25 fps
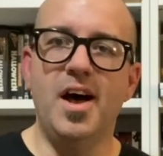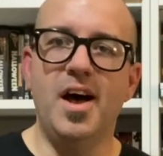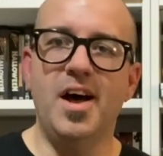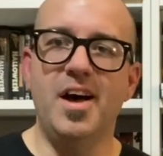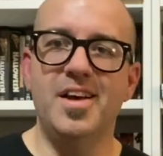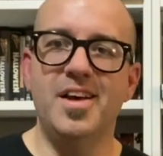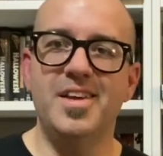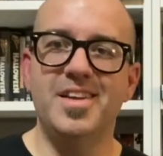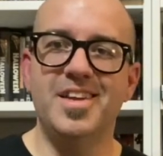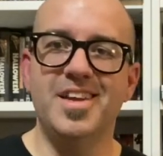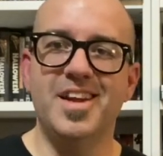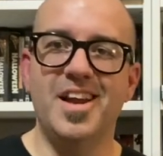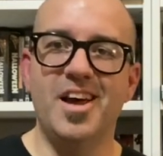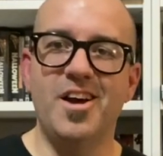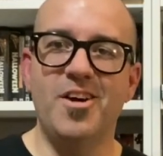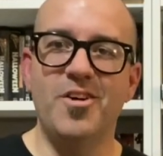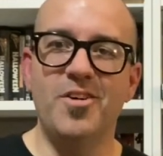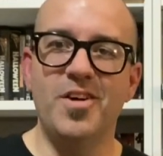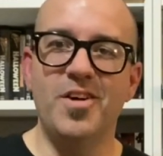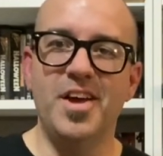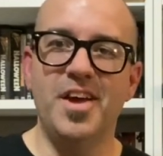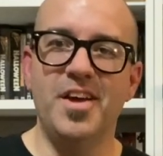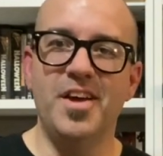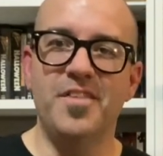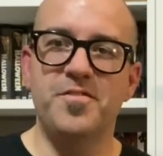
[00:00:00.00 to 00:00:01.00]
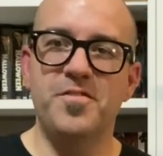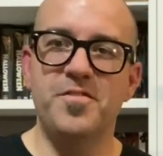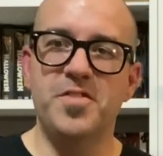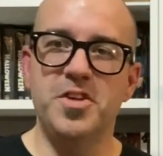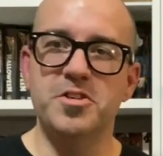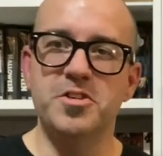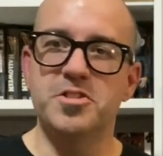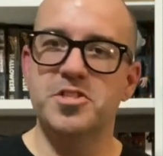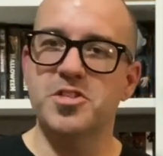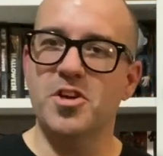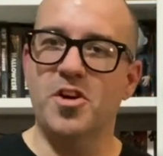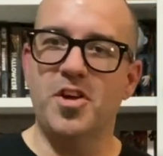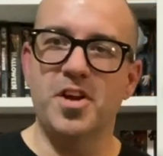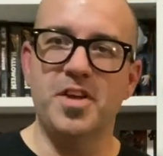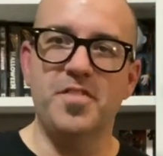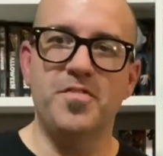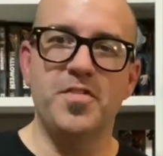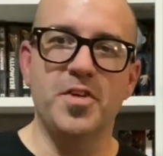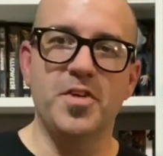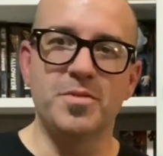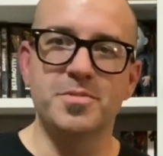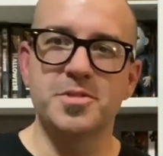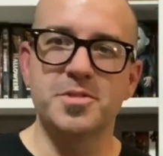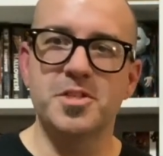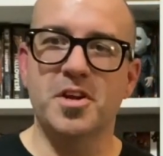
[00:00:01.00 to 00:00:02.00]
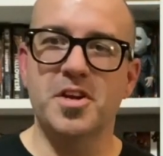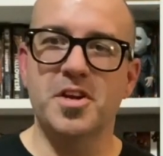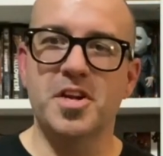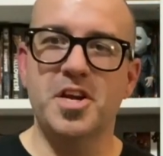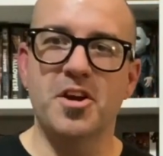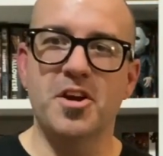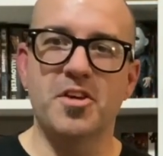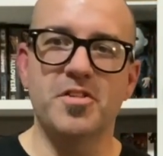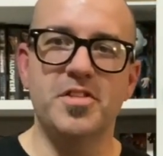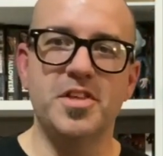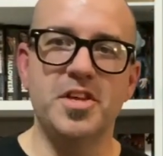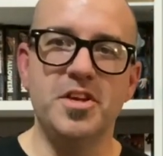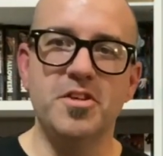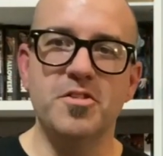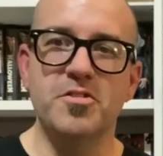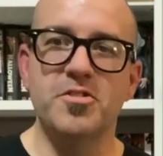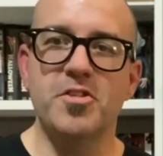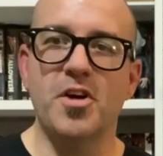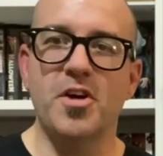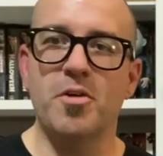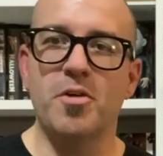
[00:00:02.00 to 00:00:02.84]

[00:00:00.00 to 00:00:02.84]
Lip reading: you know, if you saw any films on here that you thought